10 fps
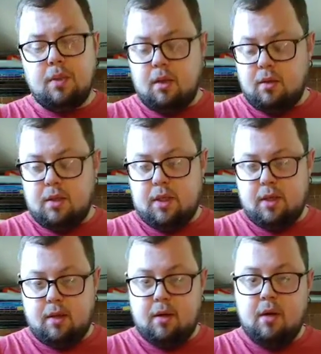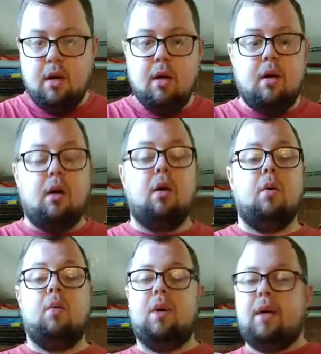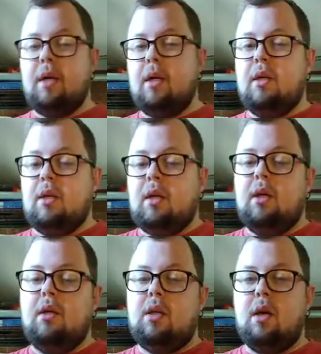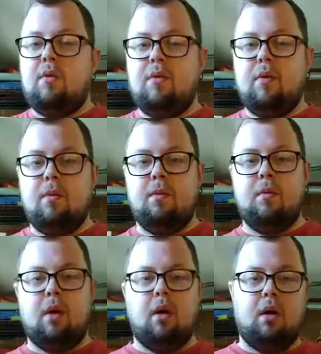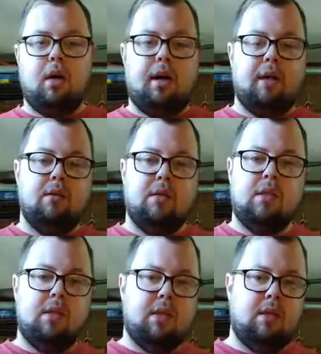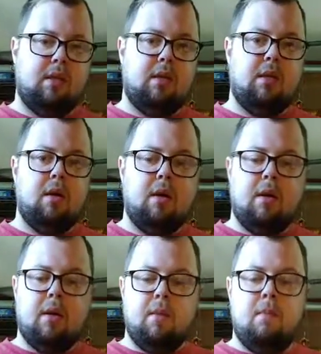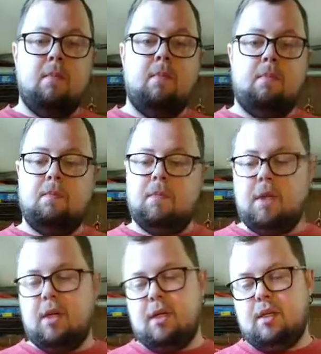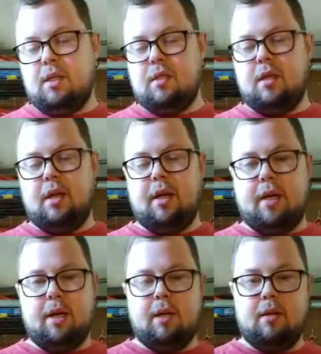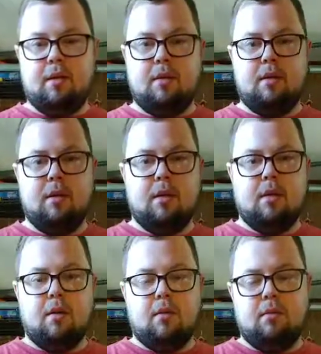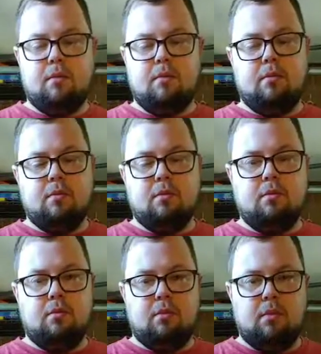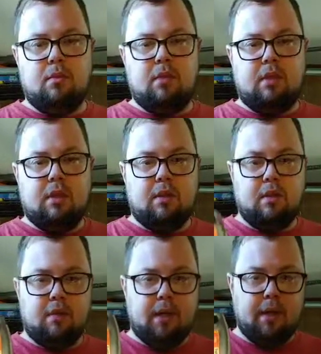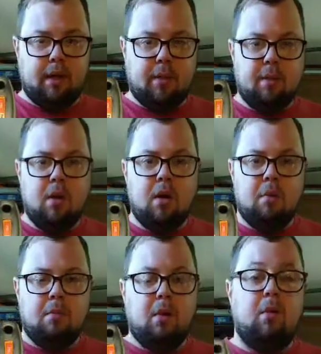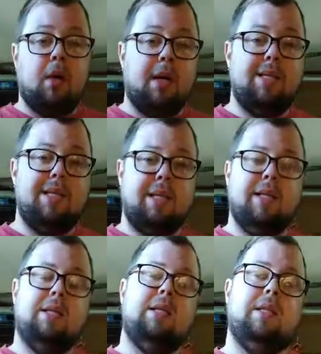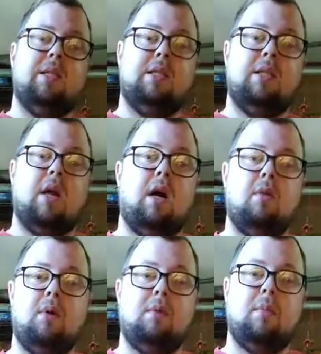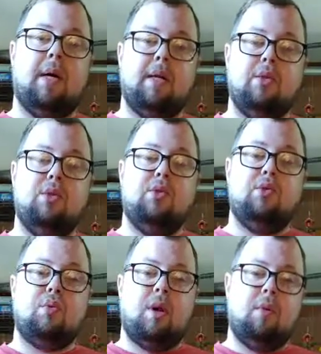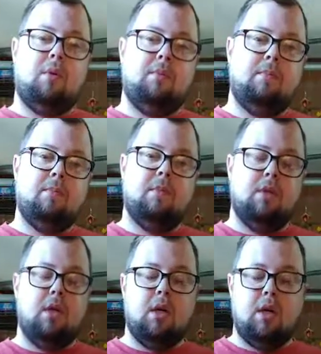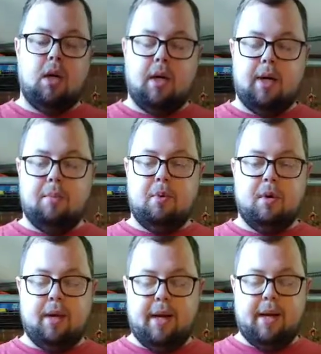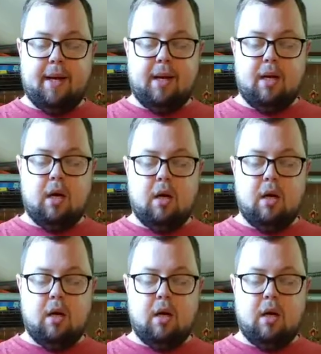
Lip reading: Belt sander. When I cut foam, I use this. It is a, it says so right there. But what I did is with my Dremel, I put a